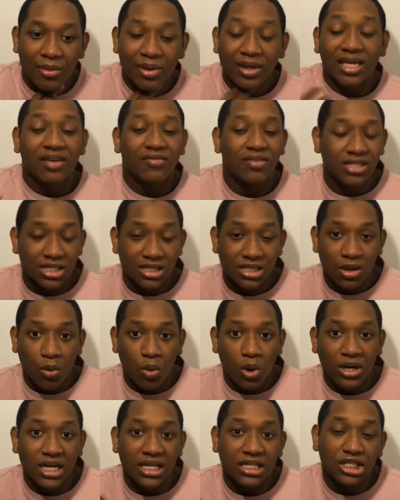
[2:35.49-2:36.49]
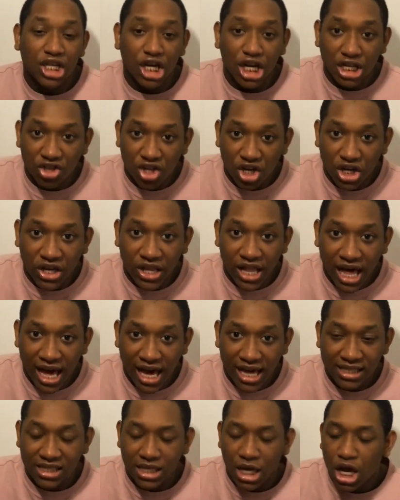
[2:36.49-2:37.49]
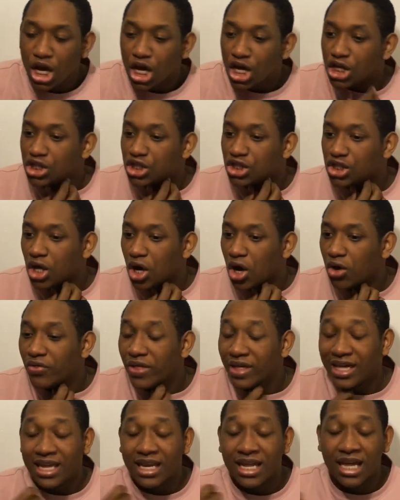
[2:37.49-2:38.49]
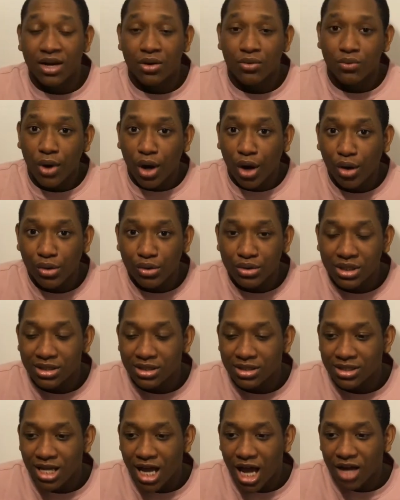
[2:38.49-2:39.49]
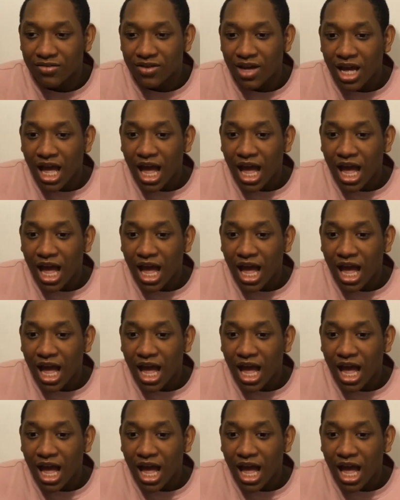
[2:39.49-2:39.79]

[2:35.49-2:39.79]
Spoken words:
give it to someone during their class so they can get a rose and stuff.